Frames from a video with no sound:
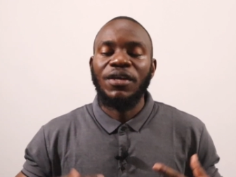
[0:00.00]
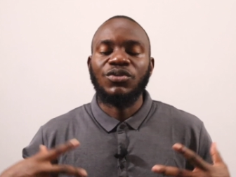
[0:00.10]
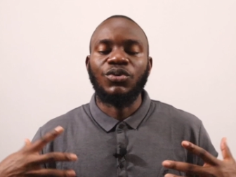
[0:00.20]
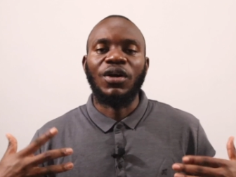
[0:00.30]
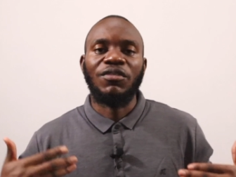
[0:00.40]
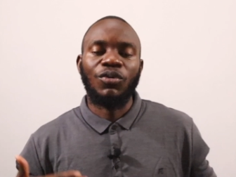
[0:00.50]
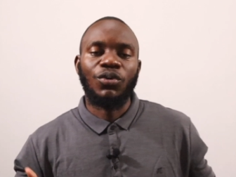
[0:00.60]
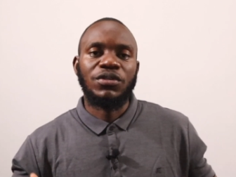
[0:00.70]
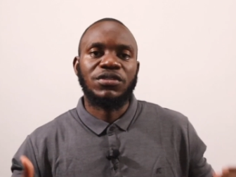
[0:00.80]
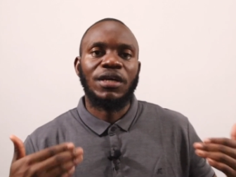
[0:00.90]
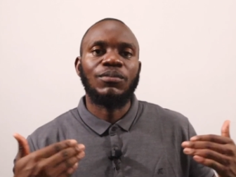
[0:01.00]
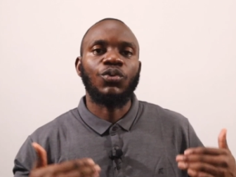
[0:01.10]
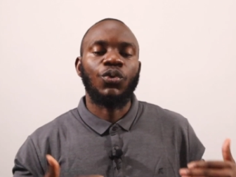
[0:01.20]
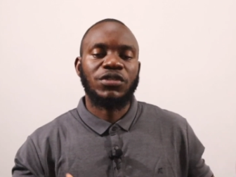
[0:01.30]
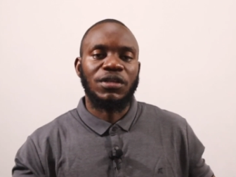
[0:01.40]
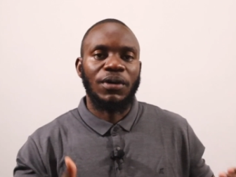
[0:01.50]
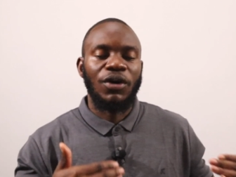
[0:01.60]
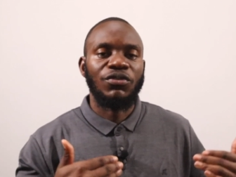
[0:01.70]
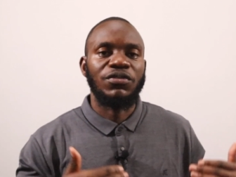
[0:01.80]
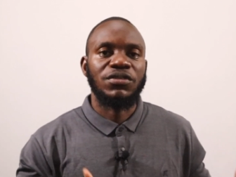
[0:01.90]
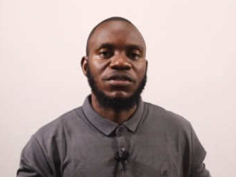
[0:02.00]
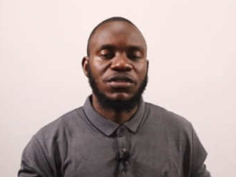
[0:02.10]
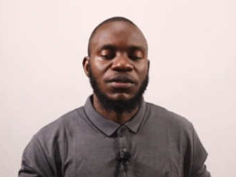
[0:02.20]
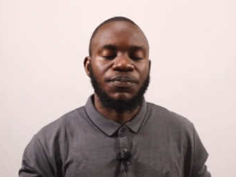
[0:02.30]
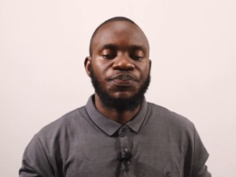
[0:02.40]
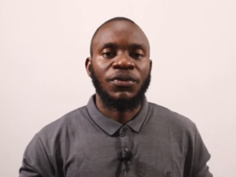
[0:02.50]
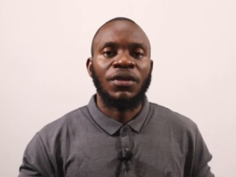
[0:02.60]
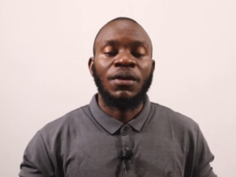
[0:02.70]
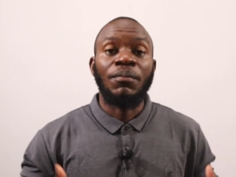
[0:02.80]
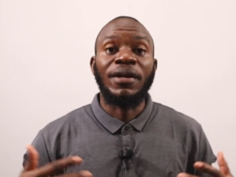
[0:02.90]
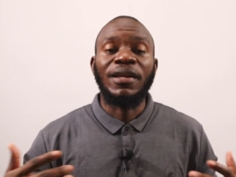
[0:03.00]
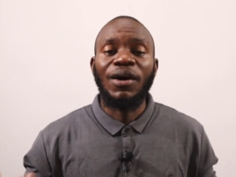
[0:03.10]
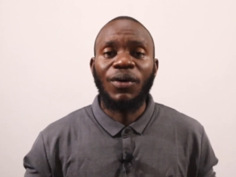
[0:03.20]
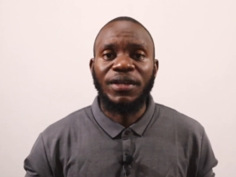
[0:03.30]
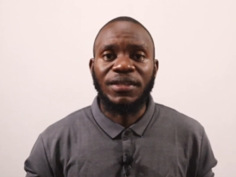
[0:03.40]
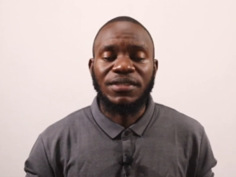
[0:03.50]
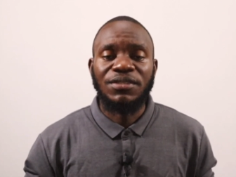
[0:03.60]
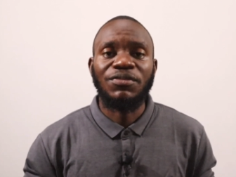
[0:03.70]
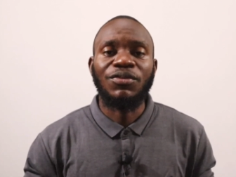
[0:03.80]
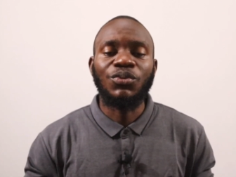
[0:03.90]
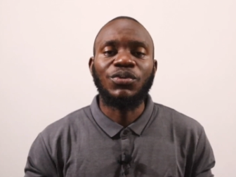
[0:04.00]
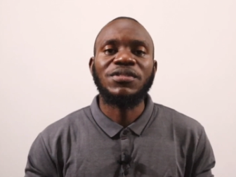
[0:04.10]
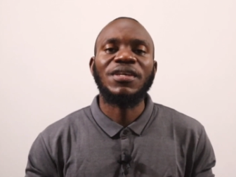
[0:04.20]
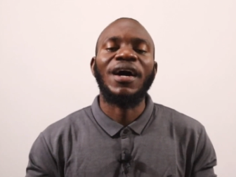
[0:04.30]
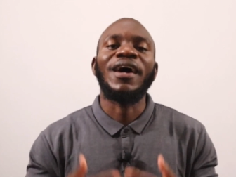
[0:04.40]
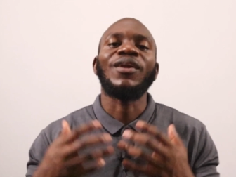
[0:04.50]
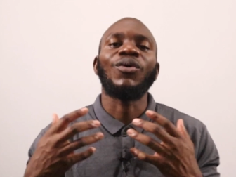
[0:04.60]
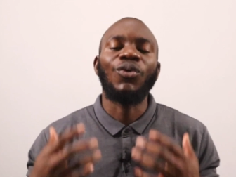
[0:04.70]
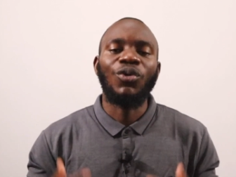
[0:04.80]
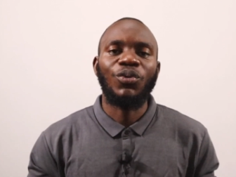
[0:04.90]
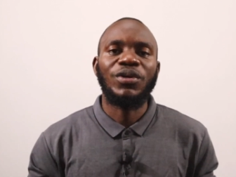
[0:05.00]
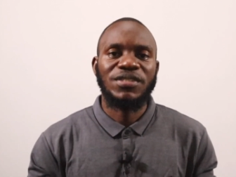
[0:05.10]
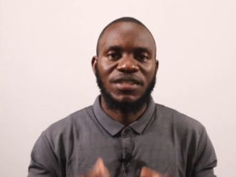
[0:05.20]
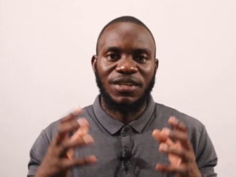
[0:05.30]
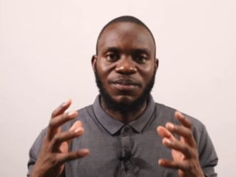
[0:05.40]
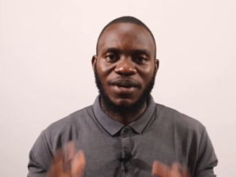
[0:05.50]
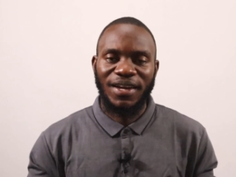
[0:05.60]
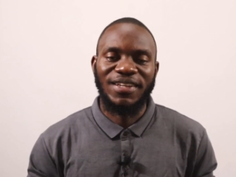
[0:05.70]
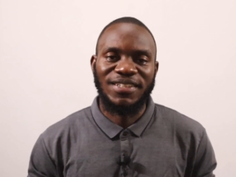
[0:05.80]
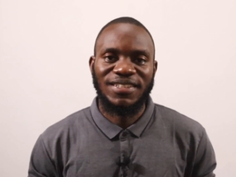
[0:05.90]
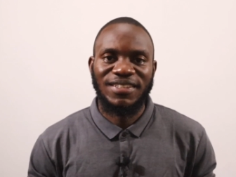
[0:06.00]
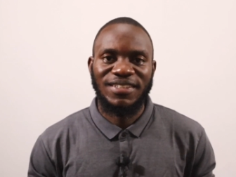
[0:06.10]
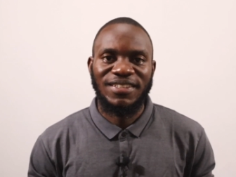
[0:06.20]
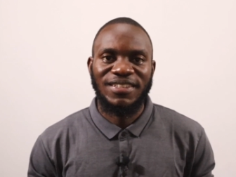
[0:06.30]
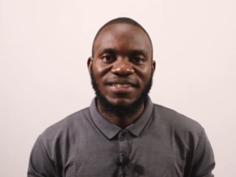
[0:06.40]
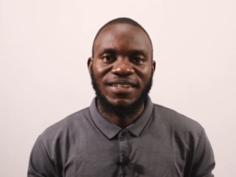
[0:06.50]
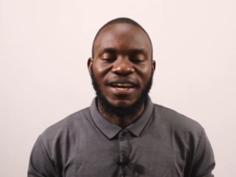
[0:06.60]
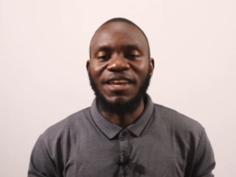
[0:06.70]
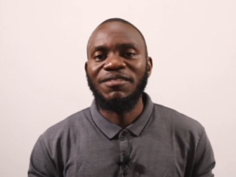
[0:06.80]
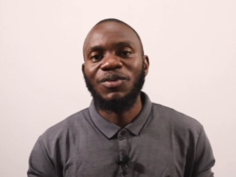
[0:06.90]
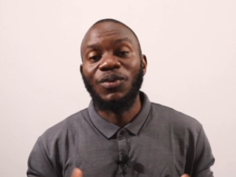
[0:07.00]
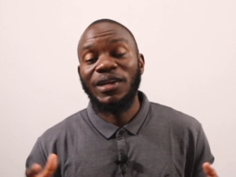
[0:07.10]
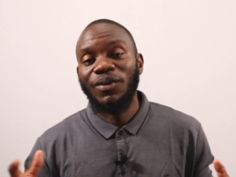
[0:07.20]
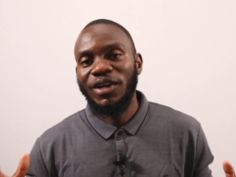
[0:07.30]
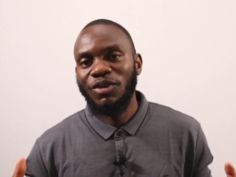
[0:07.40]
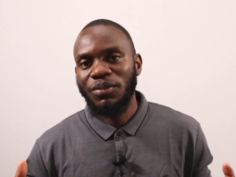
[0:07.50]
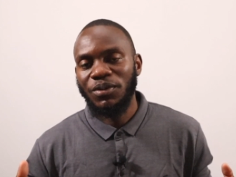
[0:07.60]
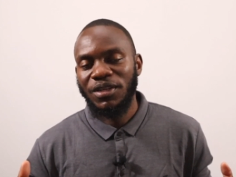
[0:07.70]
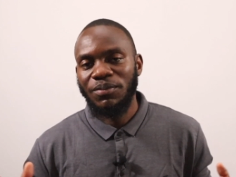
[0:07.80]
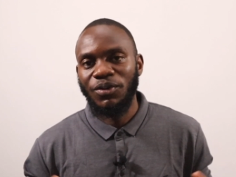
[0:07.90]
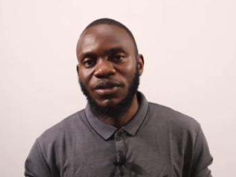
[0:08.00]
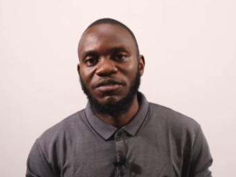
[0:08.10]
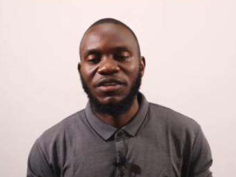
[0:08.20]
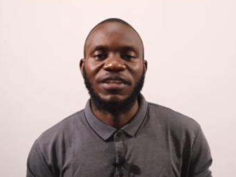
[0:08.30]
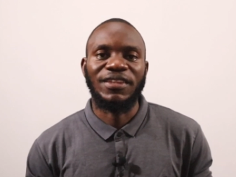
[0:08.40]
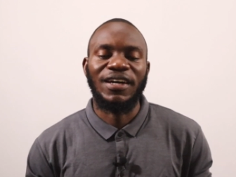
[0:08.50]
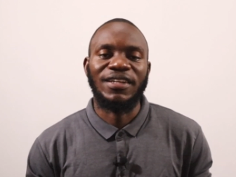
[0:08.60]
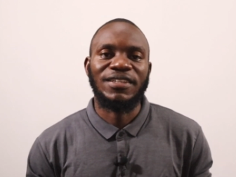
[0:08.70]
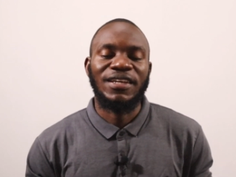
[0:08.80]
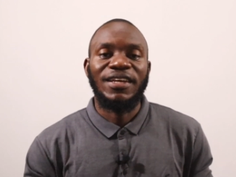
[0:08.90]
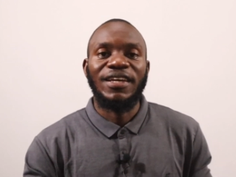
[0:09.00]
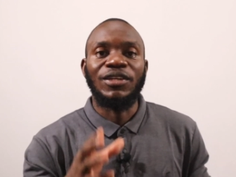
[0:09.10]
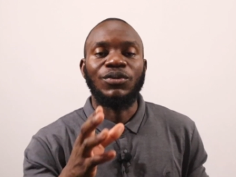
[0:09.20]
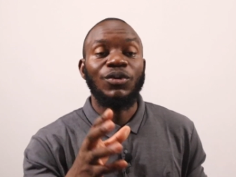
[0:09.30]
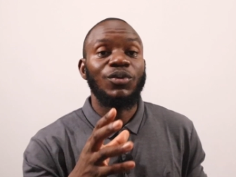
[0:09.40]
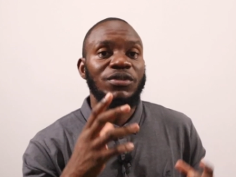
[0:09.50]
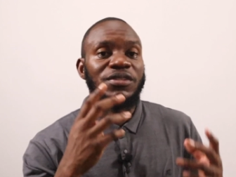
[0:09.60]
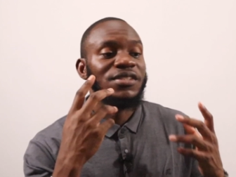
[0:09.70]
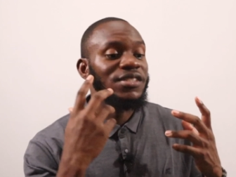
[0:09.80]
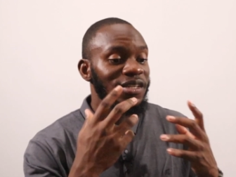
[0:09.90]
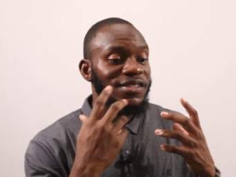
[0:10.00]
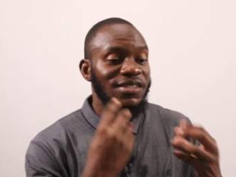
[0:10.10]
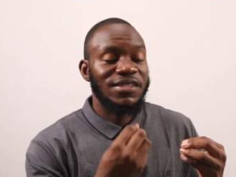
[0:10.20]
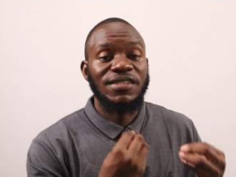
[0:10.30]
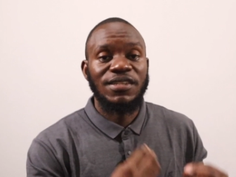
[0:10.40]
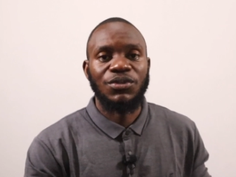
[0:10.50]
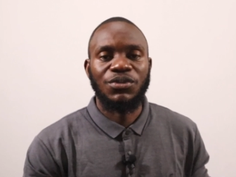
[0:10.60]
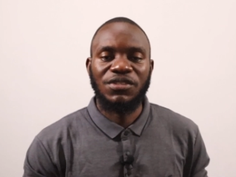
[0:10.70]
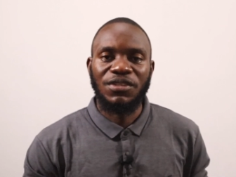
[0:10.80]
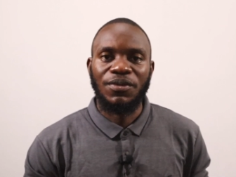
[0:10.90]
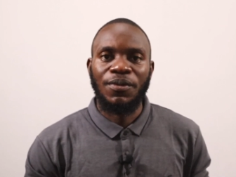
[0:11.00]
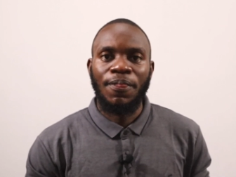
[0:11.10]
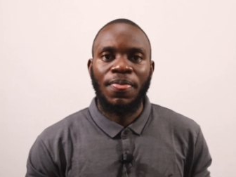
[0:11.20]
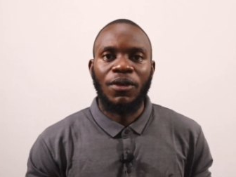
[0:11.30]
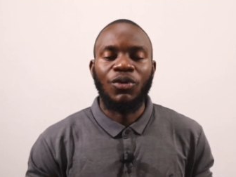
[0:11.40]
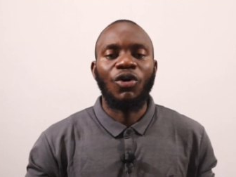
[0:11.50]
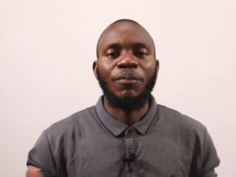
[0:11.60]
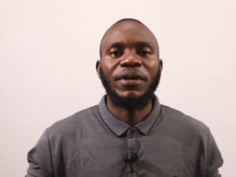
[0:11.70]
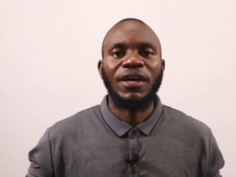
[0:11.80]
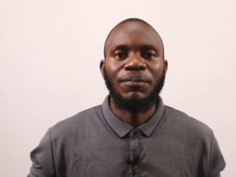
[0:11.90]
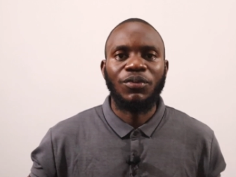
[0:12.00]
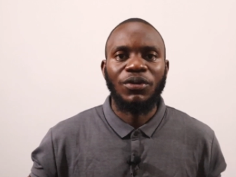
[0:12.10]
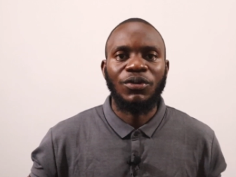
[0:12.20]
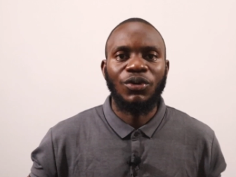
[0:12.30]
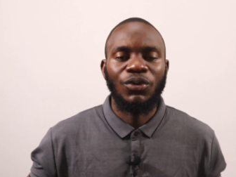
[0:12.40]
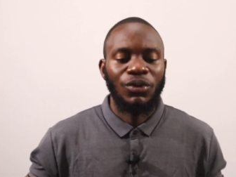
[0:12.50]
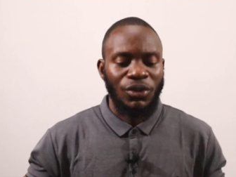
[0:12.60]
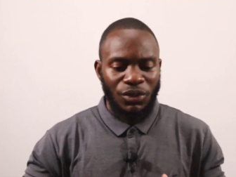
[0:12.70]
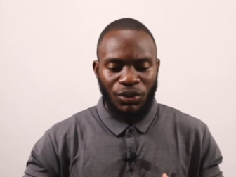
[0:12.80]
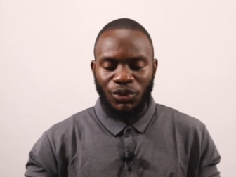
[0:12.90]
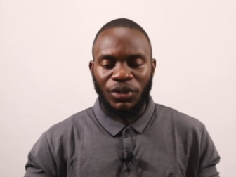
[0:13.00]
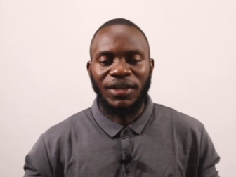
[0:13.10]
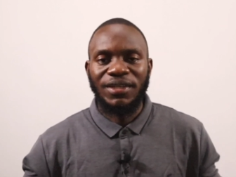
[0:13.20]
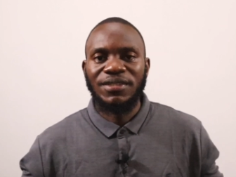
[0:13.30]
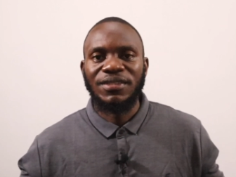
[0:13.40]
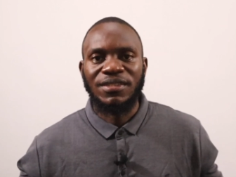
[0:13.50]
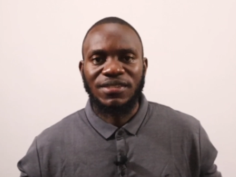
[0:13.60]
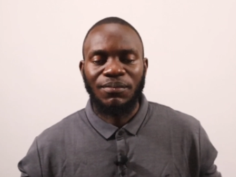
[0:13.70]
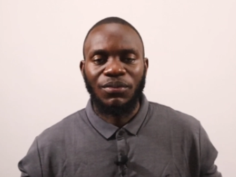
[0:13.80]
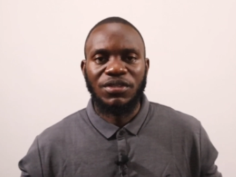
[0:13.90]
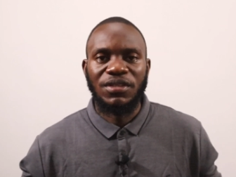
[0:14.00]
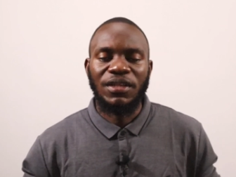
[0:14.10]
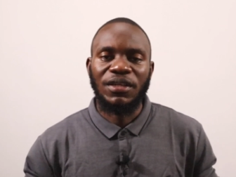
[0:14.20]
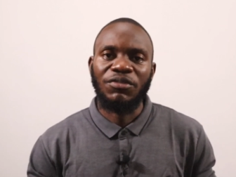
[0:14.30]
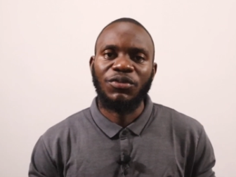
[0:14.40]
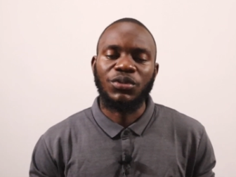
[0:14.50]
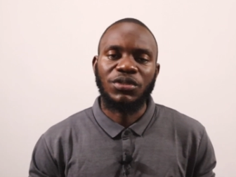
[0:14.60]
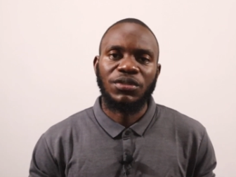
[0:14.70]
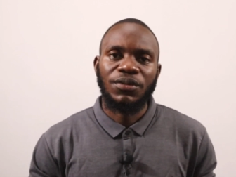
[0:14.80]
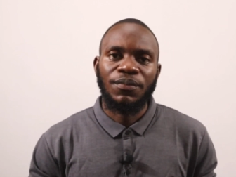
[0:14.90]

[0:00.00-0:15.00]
So you have all this time to wash them out of the system. But nowadays, fruits are always in market. I even wonder why you people keep on defending that. And you always, these are just things that you see. You open up your door or your gate, there's somebody selling a fruit.